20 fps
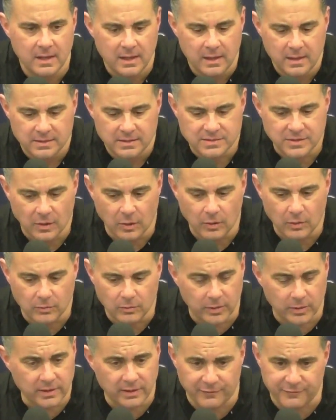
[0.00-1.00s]
So we're
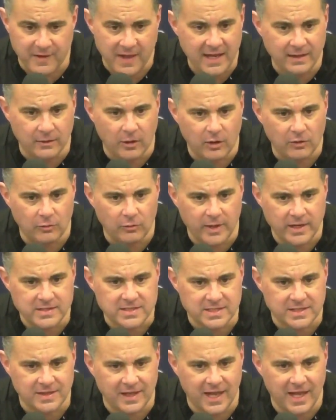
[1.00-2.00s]
going to fight all the way to
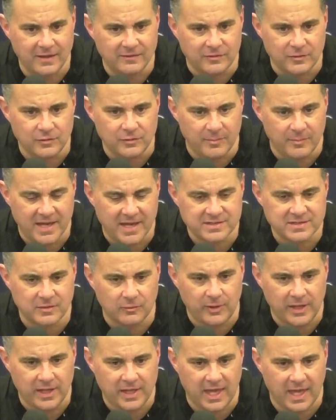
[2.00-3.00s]
the end, do the best that
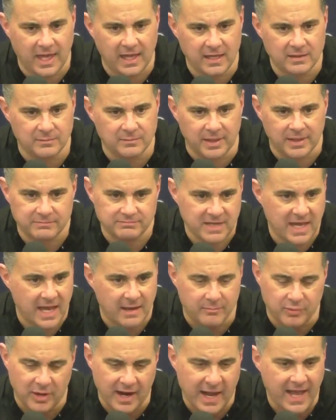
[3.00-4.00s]
we can. But, yeah,
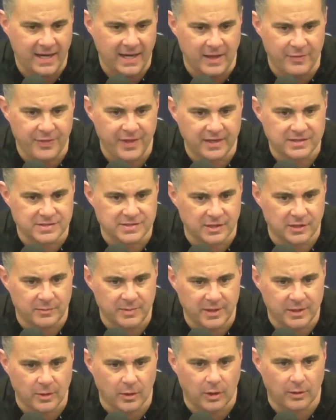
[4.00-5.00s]
Brad, I think, is going to be
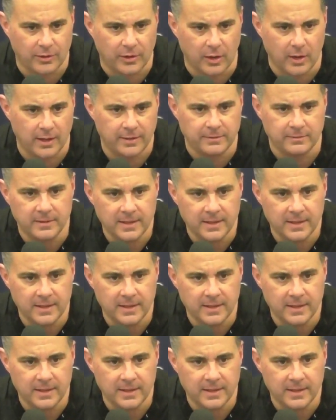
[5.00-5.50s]
called on.